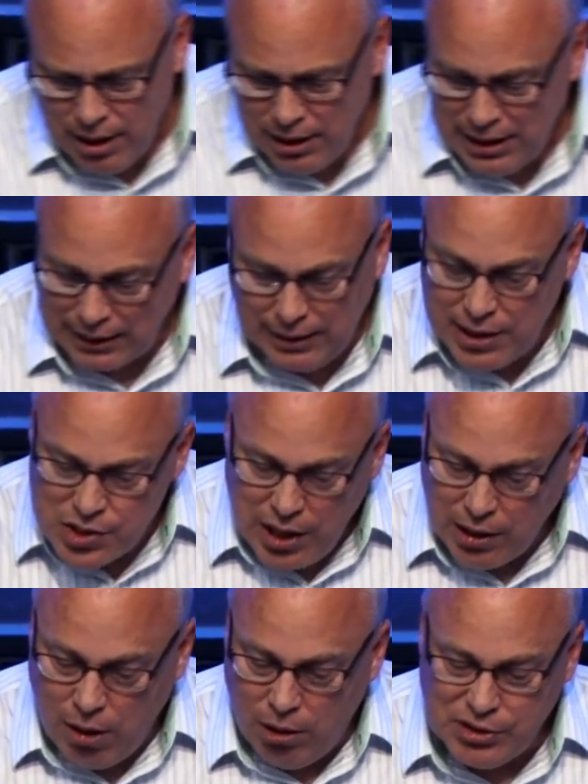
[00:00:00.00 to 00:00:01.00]
Yet this I
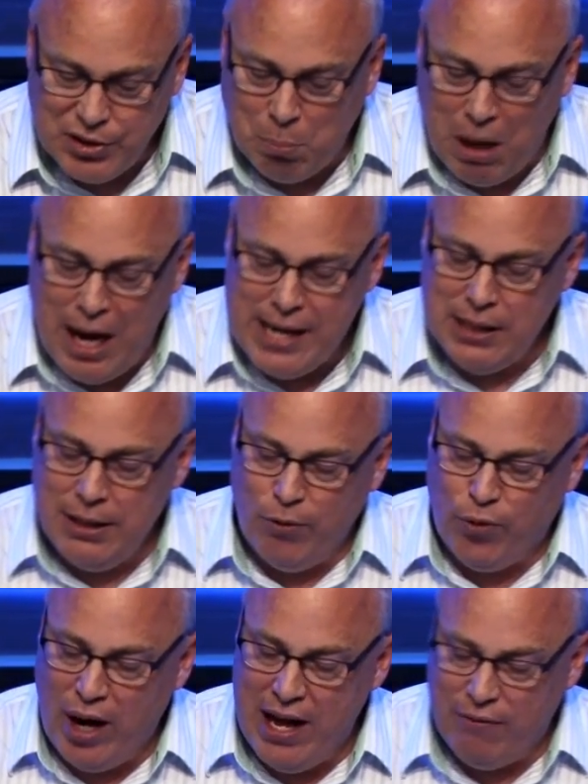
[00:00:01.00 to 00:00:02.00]
call to mind, and
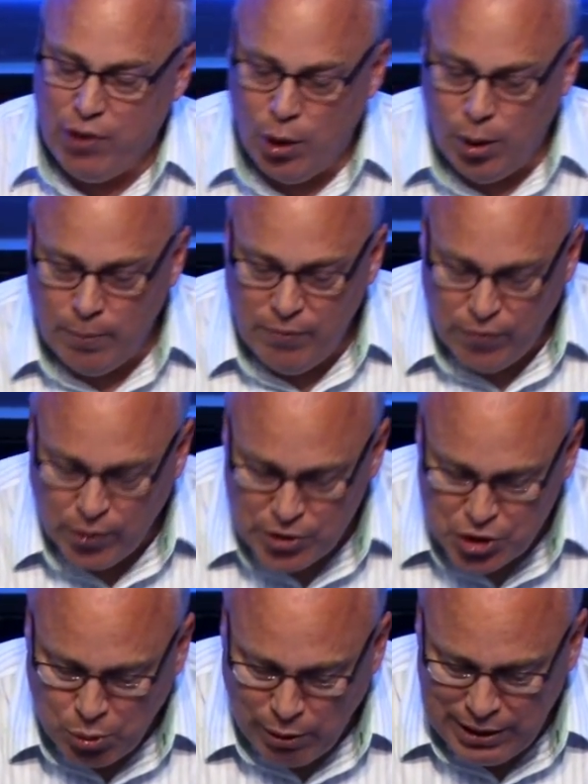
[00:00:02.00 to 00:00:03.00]
therefore I have hope. Verse
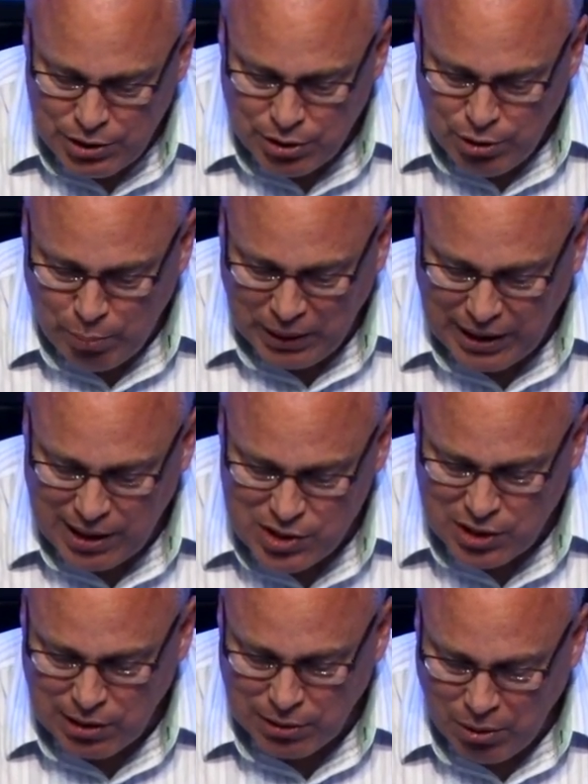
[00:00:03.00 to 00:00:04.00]
22 Because
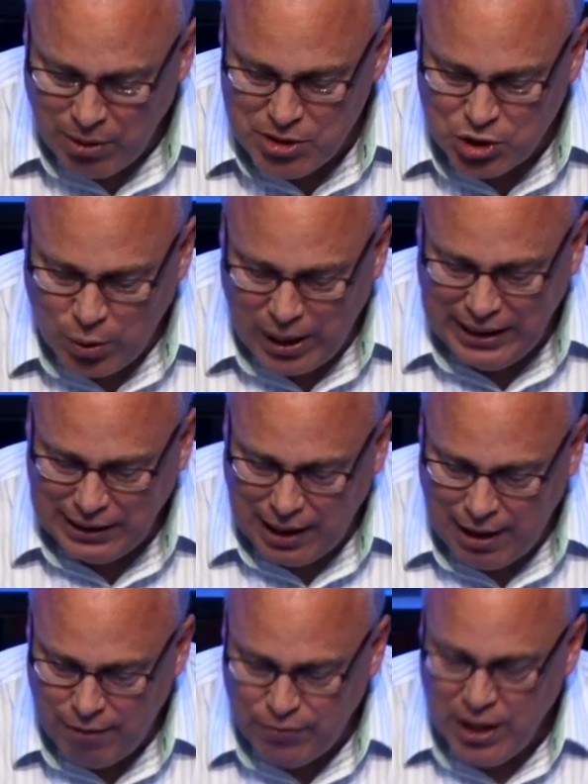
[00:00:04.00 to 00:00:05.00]
of the Lord's great
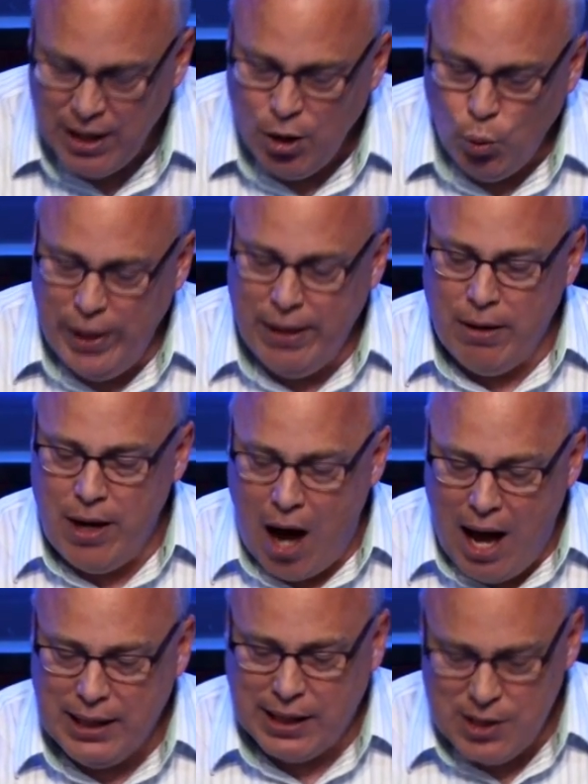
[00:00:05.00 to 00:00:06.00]
love, we are
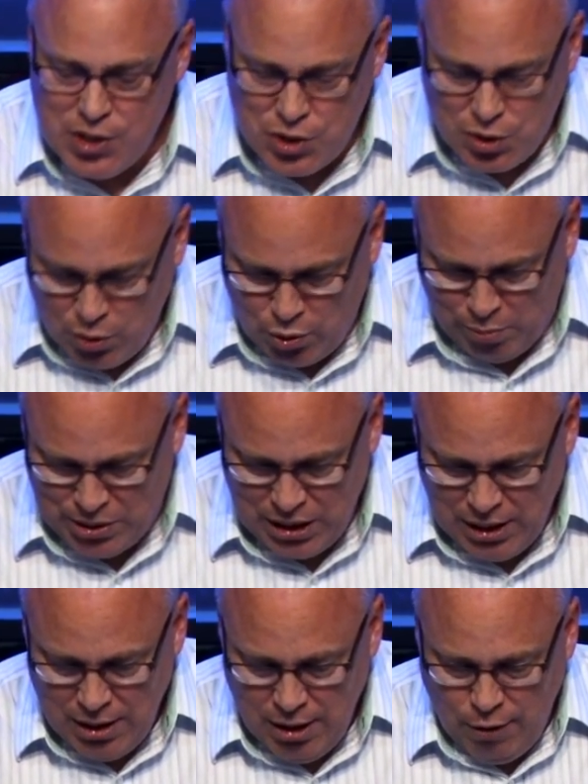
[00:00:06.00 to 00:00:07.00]
not consumed,
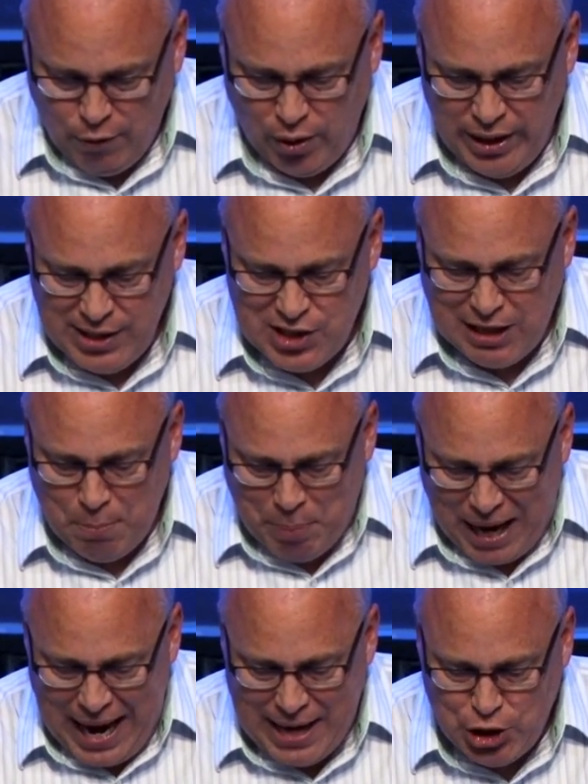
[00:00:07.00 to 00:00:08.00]
for his
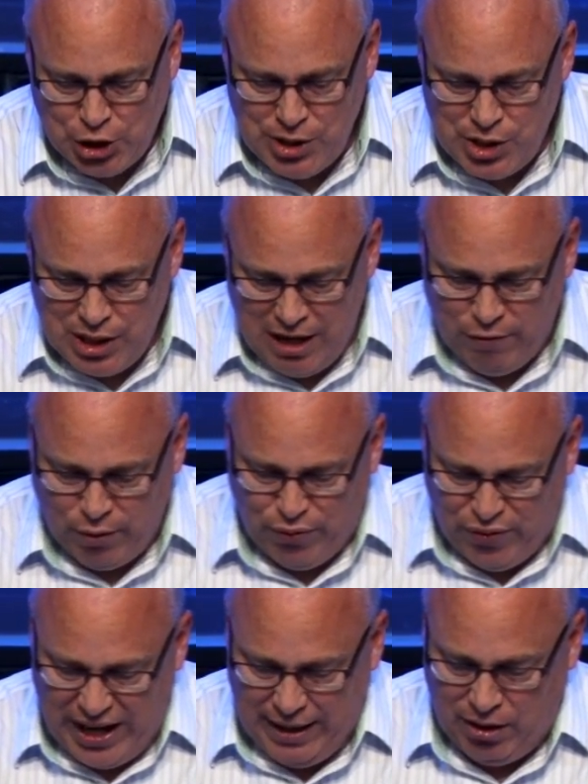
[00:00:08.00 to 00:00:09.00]
compassions never
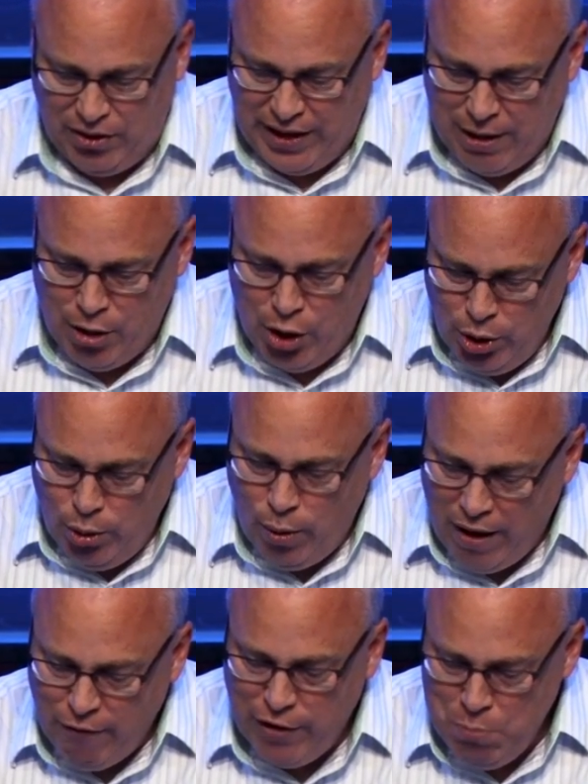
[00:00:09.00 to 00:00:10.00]
fail. They are new
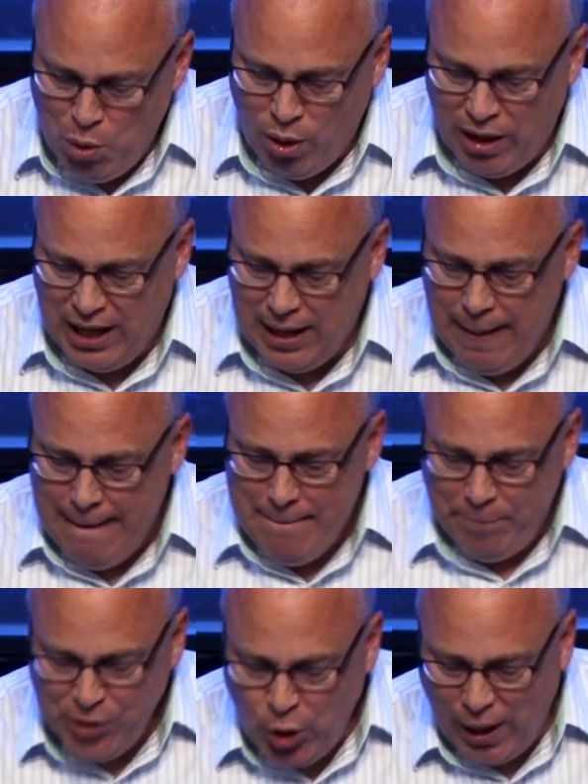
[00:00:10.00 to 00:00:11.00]
every morning.
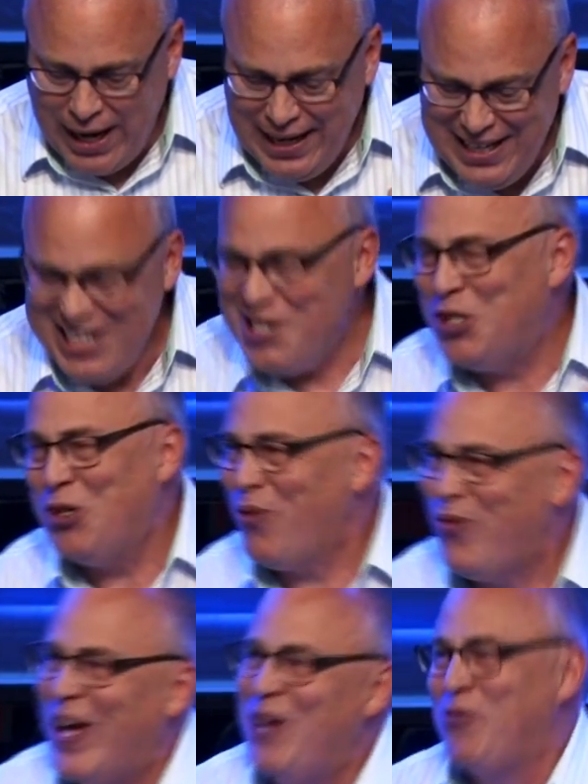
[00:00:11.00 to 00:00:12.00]
Great is your
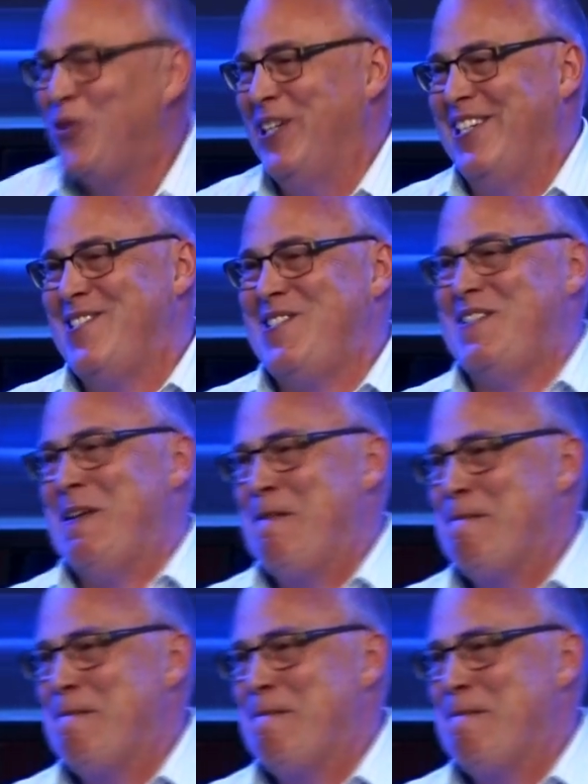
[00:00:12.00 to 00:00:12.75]
faithfulness.